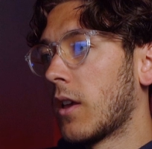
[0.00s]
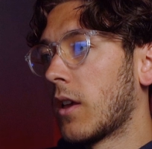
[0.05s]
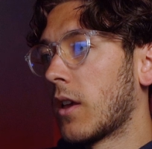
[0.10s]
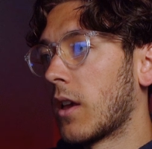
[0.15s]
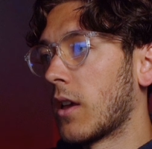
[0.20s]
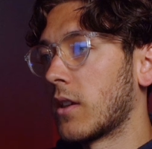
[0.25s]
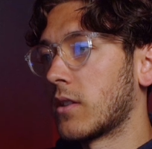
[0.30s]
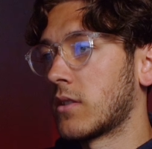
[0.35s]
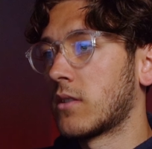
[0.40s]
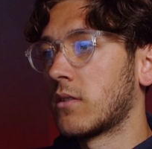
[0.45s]

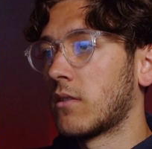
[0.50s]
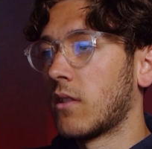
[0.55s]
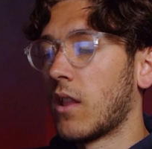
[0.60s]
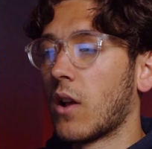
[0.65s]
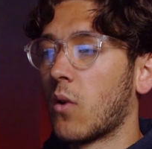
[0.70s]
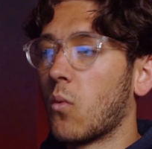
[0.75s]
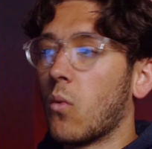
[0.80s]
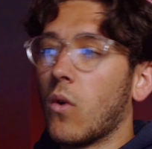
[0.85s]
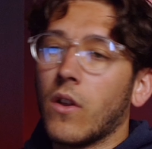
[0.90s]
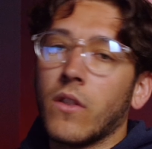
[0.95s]
Here's
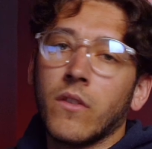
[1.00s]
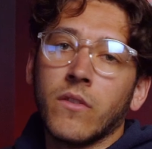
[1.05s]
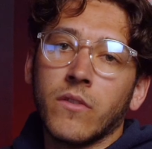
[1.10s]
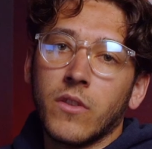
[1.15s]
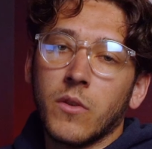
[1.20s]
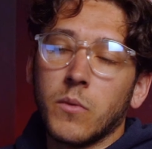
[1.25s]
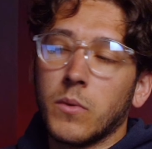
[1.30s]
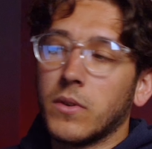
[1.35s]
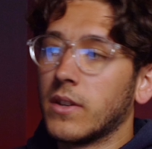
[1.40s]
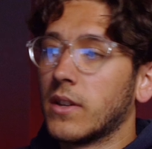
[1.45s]
like one
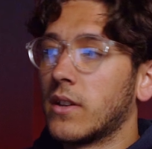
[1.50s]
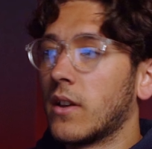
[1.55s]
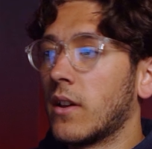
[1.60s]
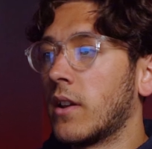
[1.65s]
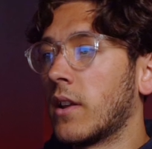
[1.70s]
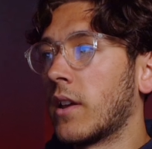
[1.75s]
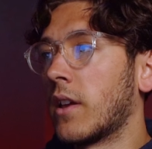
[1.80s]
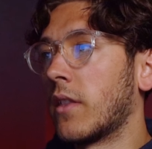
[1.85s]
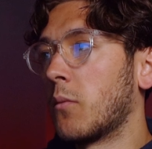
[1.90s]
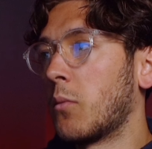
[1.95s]
that we did
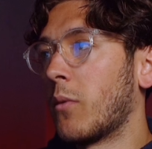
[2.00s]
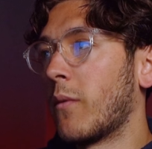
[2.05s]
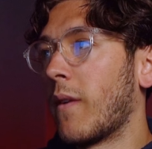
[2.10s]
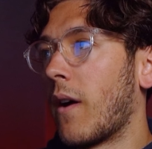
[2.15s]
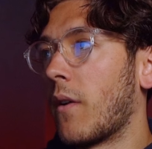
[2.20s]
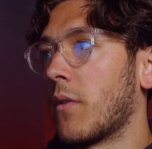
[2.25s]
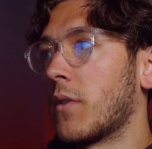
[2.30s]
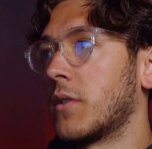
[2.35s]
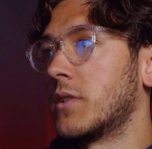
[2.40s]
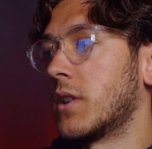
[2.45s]
earlier
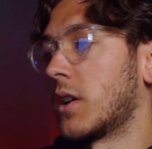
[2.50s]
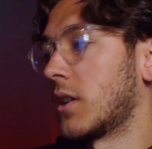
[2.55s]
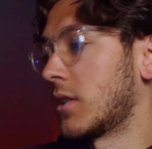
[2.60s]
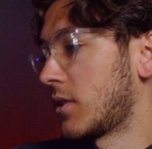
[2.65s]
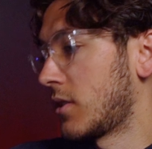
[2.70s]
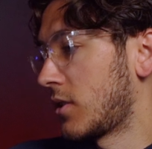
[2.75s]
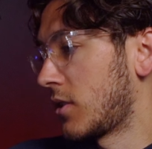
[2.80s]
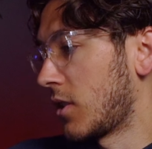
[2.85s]
without the dust.